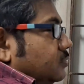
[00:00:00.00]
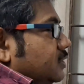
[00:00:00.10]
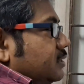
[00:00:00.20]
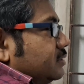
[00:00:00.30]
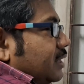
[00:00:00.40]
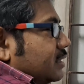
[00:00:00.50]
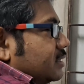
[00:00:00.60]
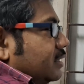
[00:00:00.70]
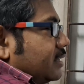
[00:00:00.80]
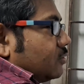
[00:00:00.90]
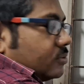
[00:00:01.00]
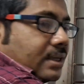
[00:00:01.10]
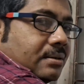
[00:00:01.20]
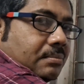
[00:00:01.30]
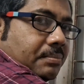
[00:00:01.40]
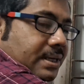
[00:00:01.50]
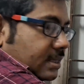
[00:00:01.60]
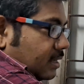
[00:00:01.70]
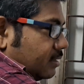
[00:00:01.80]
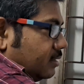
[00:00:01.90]
This is suction at constant
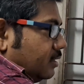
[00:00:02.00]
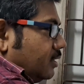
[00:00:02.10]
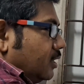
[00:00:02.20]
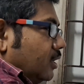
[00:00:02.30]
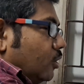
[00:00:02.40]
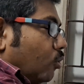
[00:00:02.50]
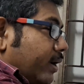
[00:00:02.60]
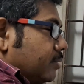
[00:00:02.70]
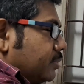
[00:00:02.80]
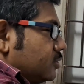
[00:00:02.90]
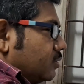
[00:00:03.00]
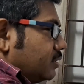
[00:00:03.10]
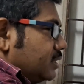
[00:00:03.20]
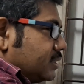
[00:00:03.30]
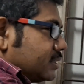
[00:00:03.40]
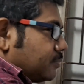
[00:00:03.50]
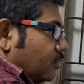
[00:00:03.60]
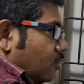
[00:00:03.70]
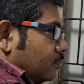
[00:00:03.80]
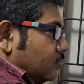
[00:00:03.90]
pressure. When piston reaches
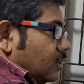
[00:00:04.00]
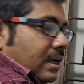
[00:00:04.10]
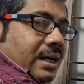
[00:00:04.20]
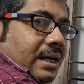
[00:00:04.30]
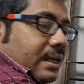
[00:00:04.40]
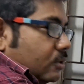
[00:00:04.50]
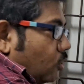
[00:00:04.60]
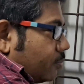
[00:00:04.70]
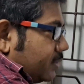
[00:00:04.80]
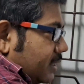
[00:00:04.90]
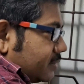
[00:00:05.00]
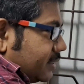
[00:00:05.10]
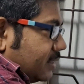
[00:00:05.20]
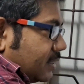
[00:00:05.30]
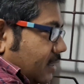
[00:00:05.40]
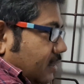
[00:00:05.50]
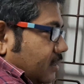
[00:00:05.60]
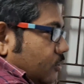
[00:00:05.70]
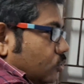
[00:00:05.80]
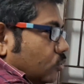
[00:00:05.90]
from top dead center
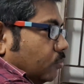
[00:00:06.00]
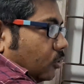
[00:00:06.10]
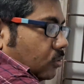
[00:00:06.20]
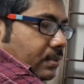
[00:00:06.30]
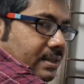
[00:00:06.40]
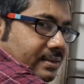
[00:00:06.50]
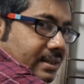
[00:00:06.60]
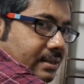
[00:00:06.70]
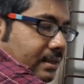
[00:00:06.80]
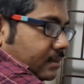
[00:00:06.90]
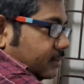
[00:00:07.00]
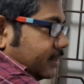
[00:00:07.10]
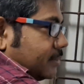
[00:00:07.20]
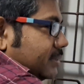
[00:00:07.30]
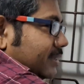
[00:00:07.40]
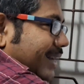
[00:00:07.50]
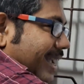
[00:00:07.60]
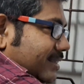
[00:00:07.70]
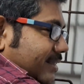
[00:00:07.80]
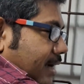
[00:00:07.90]
to bottom dead center, that means
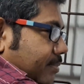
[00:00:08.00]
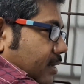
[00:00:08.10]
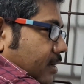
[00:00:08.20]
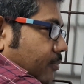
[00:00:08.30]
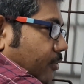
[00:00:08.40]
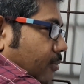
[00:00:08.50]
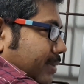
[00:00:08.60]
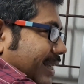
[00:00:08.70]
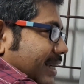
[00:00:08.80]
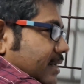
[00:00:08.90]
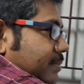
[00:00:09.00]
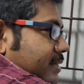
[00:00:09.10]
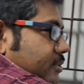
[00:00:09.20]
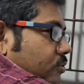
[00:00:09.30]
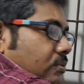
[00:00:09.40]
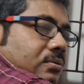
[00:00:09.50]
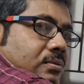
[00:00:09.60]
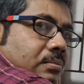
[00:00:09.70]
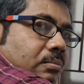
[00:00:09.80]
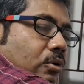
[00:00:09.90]
crankshaft from negative x to
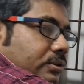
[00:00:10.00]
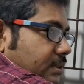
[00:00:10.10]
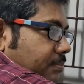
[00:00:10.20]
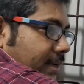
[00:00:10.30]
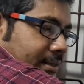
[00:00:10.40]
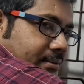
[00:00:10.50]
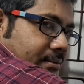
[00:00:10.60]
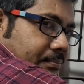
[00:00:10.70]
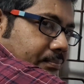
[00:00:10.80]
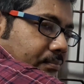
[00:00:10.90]
positive x.